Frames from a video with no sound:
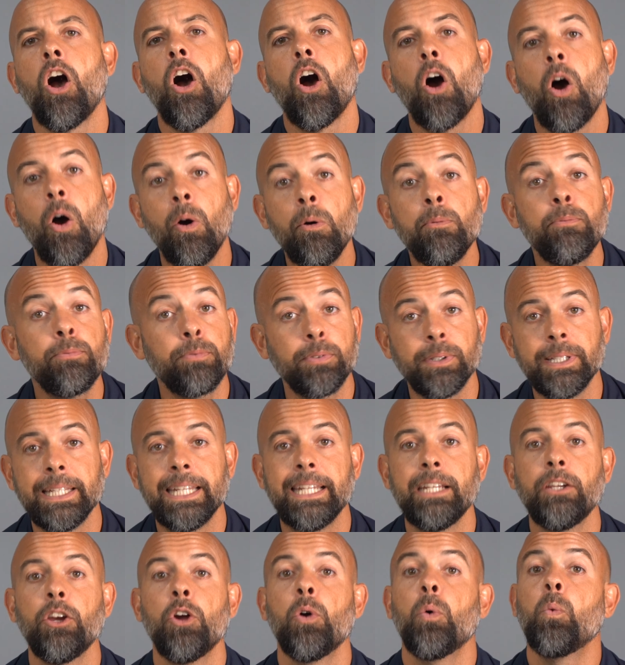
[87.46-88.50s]

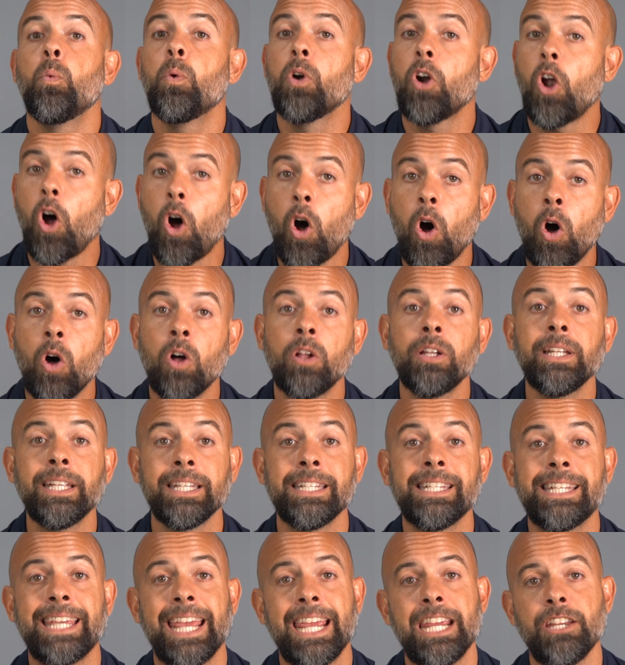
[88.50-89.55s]
Hopefully, we're all
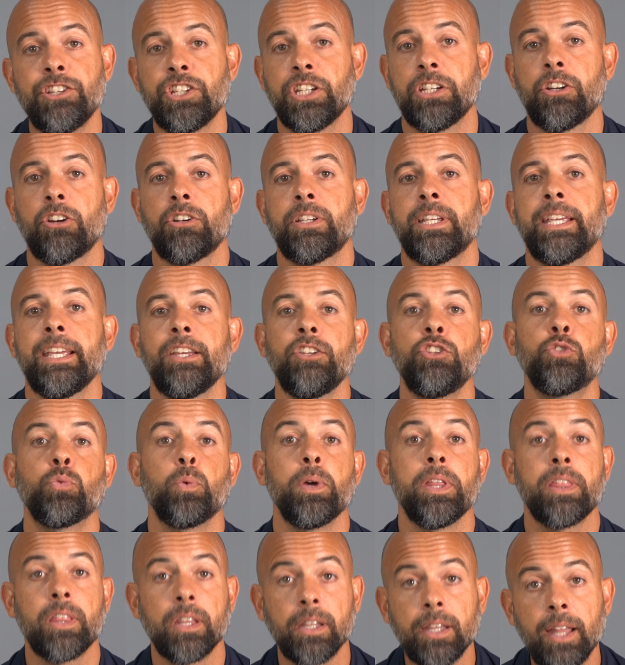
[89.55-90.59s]
engaging our kids
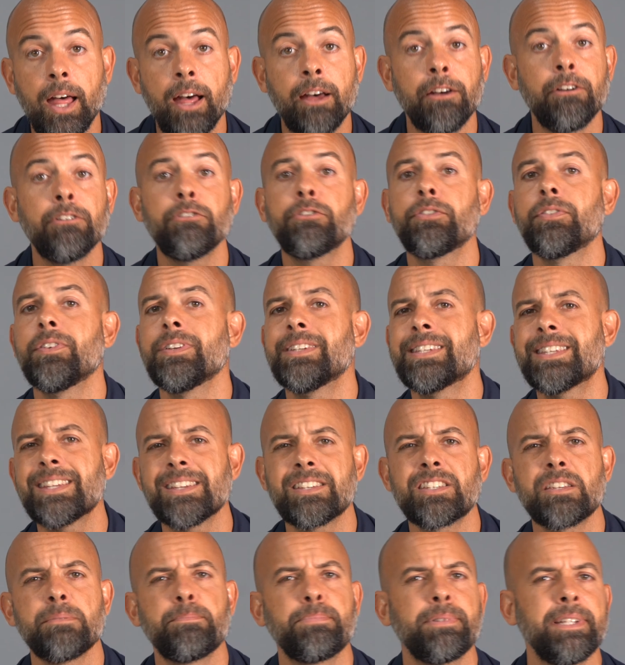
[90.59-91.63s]
with love,
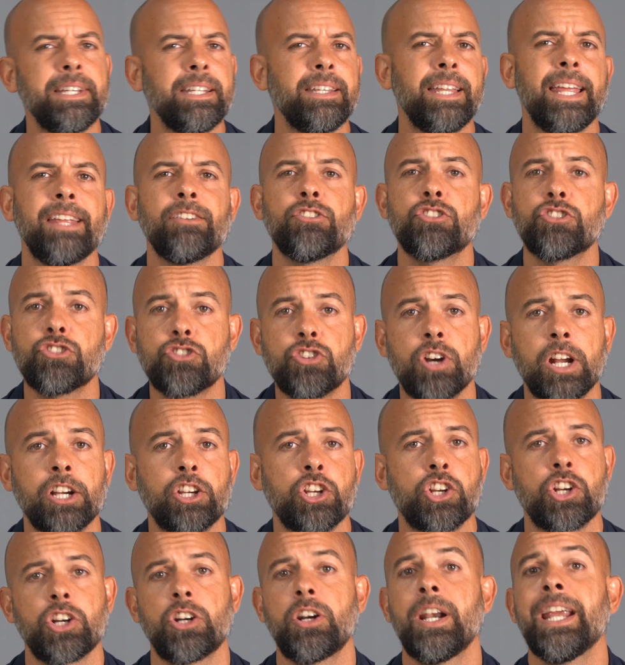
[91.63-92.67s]
discipline, and
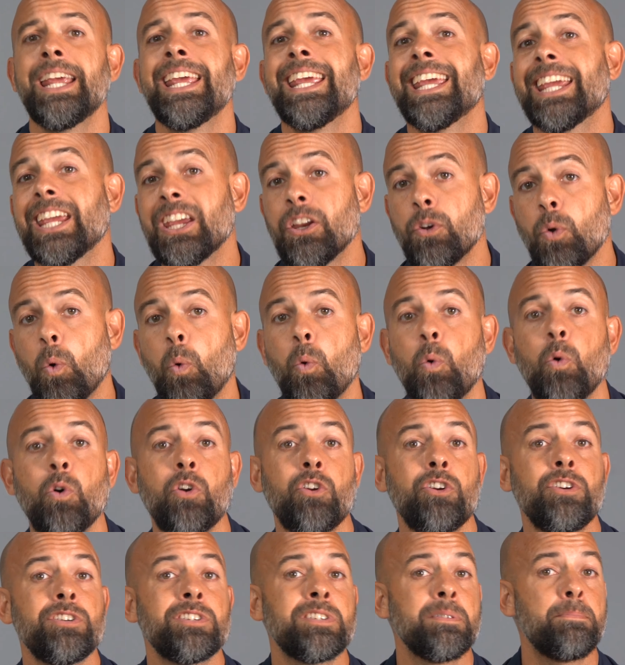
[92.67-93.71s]
structure in
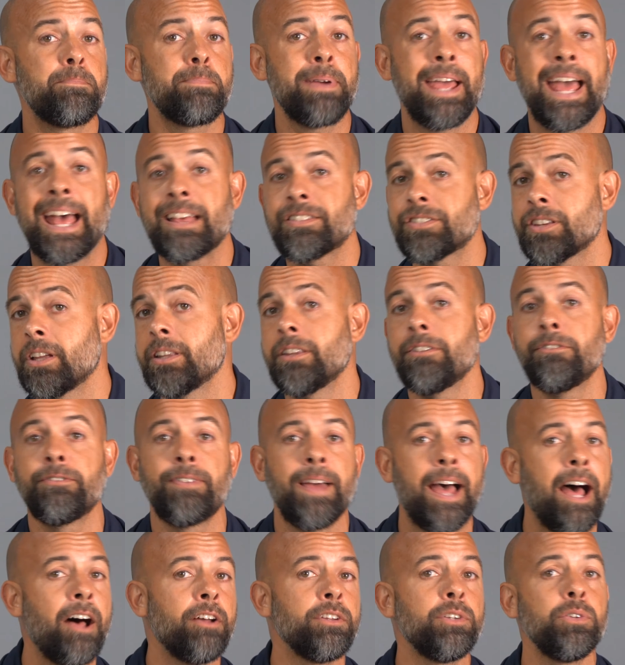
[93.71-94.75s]
order to pass on the
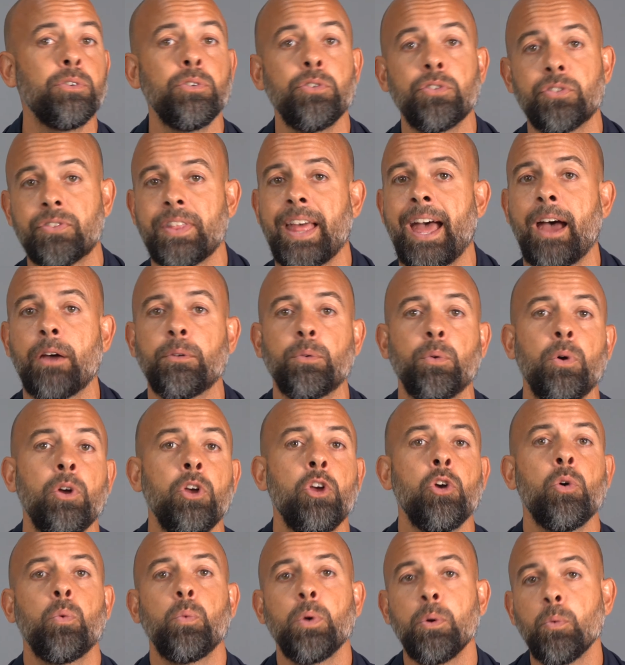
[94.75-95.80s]
values that
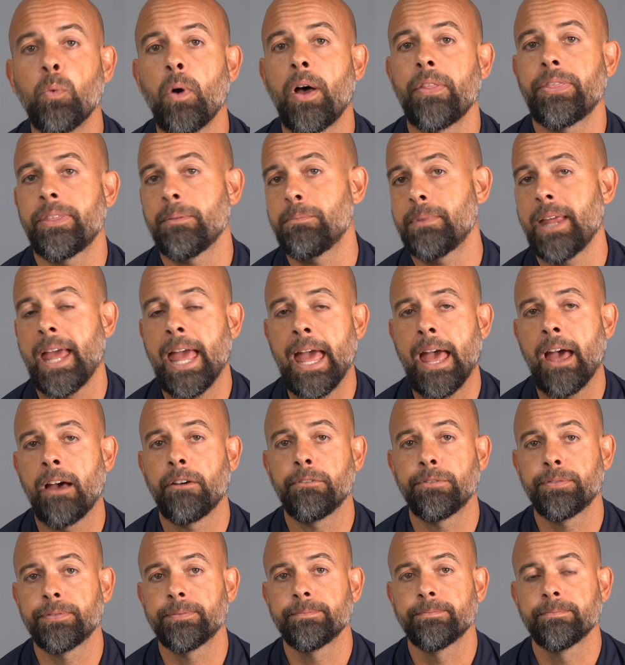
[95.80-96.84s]
we want them to have.
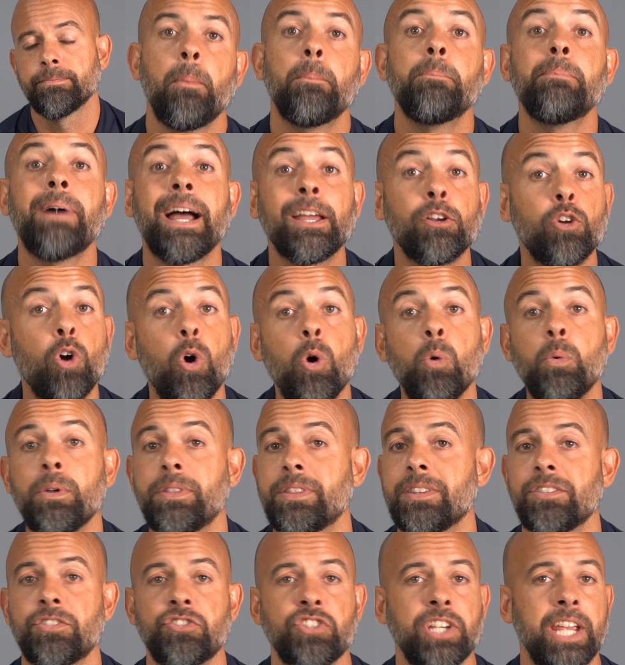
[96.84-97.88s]
My goal with
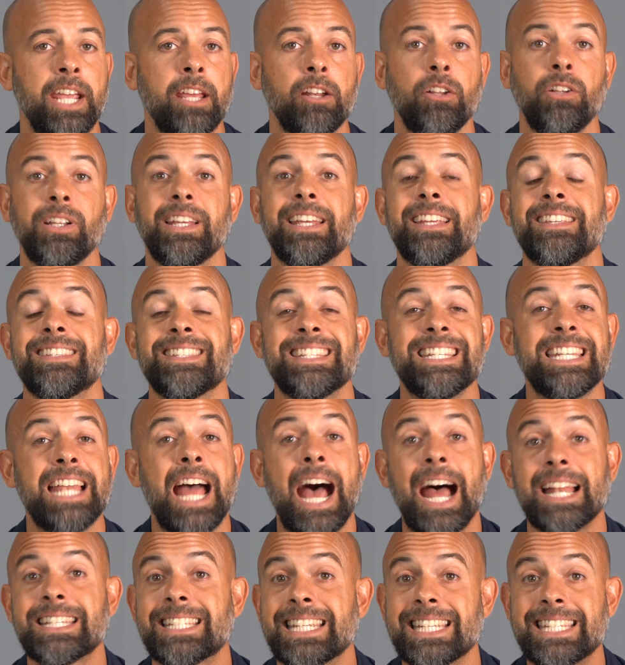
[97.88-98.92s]
this channel is
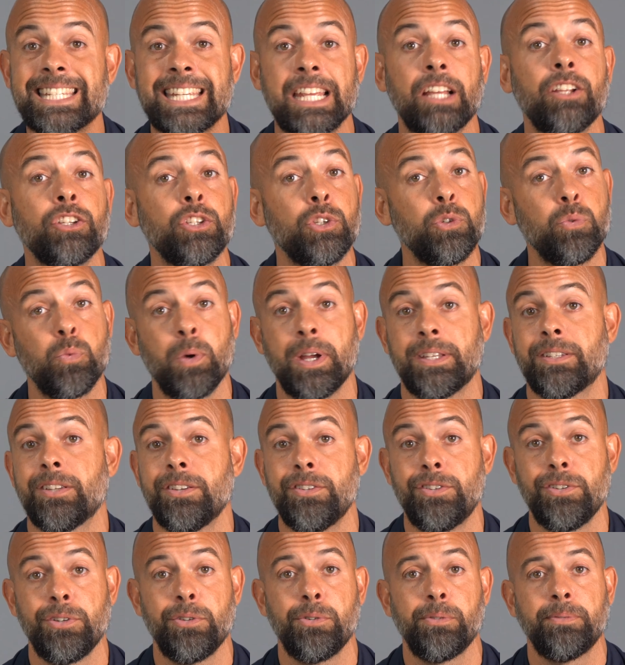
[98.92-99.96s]
not to tell you what to
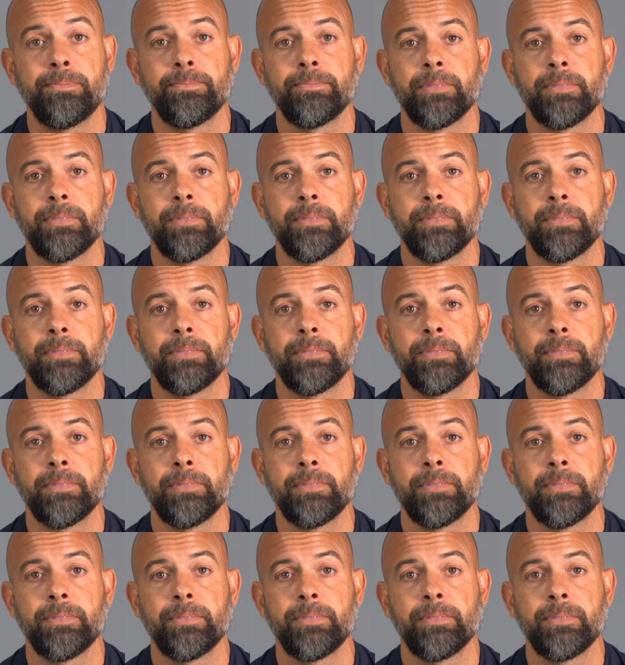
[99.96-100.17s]
do.